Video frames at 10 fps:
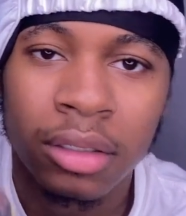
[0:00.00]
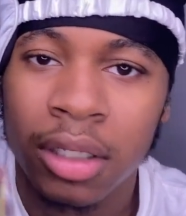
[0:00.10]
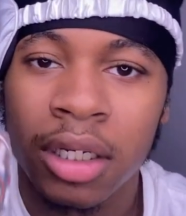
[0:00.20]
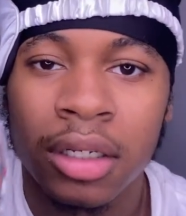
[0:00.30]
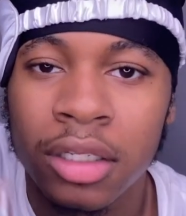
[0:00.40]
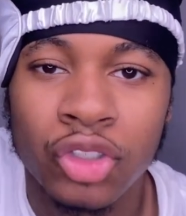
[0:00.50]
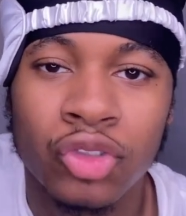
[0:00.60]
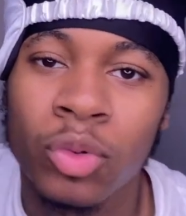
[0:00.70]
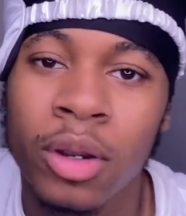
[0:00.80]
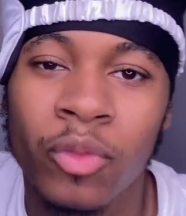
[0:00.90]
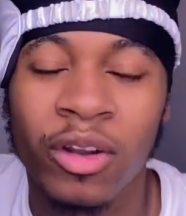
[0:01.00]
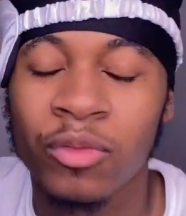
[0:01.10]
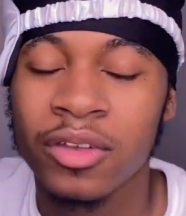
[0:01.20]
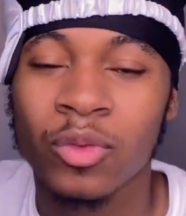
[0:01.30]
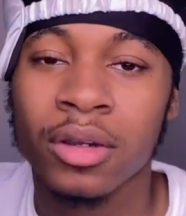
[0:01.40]
Any niggas you want one
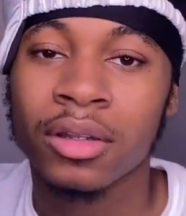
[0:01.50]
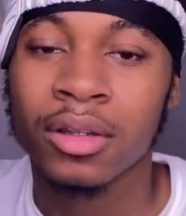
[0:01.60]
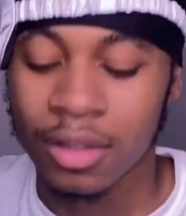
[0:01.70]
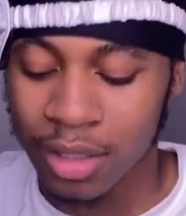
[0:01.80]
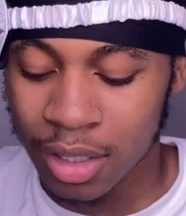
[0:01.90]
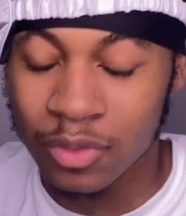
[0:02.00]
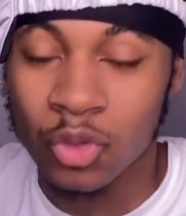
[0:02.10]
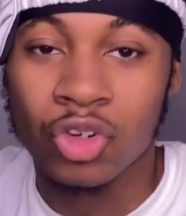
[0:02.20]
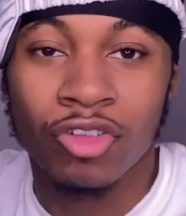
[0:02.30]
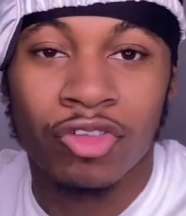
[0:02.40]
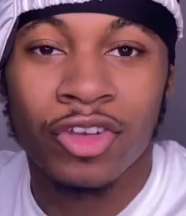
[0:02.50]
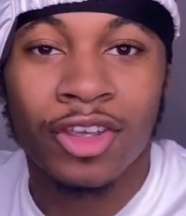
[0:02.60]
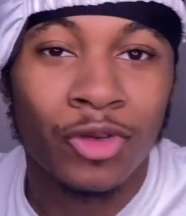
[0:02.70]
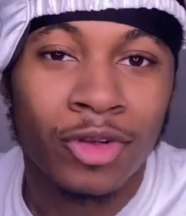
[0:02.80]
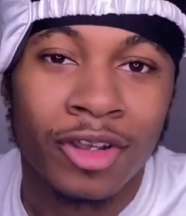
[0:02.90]
v one, either on the
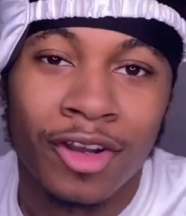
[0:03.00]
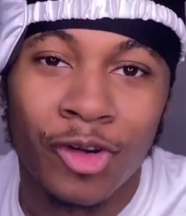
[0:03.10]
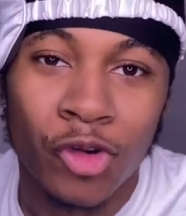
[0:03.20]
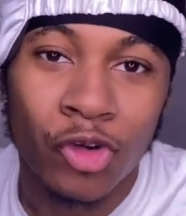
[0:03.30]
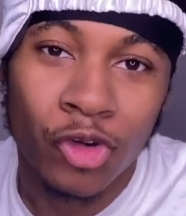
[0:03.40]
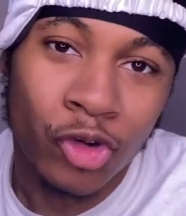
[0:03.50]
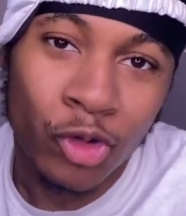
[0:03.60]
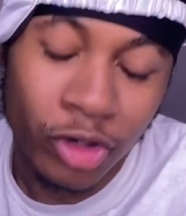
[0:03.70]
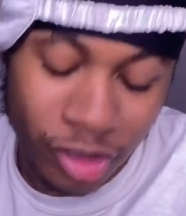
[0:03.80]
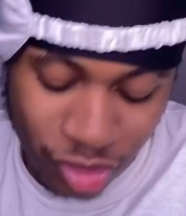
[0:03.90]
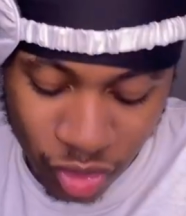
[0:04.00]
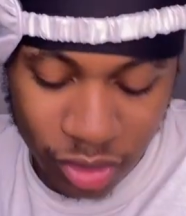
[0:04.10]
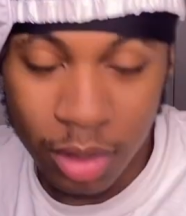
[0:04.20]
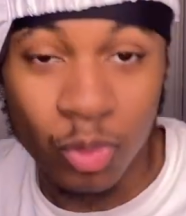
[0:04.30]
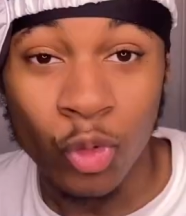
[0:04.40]
field or, or on the court,
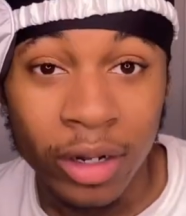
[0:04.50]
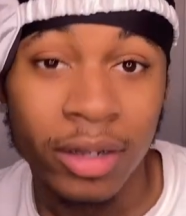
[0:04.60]
I'm with